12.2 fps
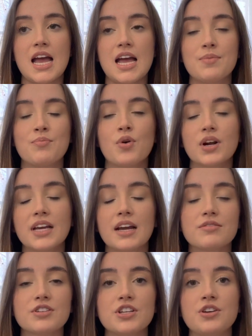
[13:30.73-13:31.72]
morning,
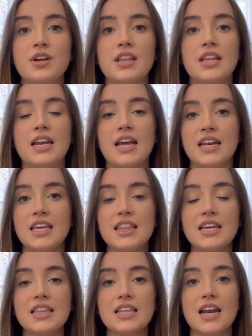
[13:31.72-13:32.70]
afternoon, and then
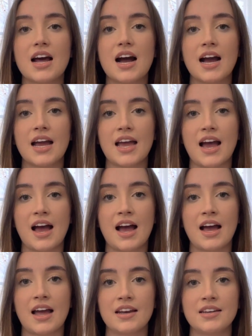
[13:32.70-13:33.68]
anything that I
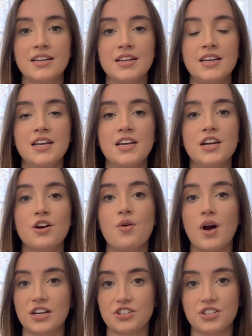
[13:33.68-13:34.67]
had
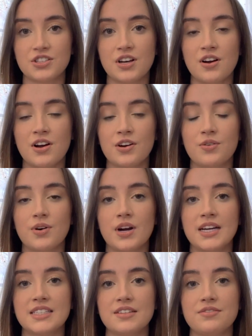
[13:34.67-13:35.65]
questions on, or
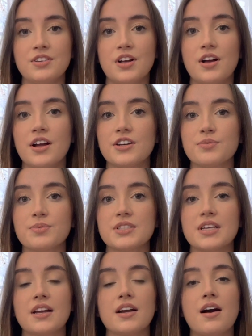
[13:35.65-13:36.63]
I didn't feel
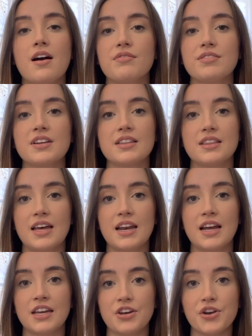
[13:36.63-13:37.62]
100% confident that
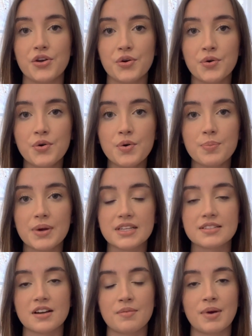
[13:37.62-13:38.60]
I knew
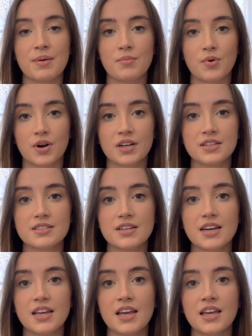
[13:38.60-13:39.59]
based on my morning
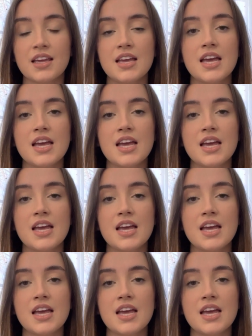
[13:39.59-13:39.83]
studying,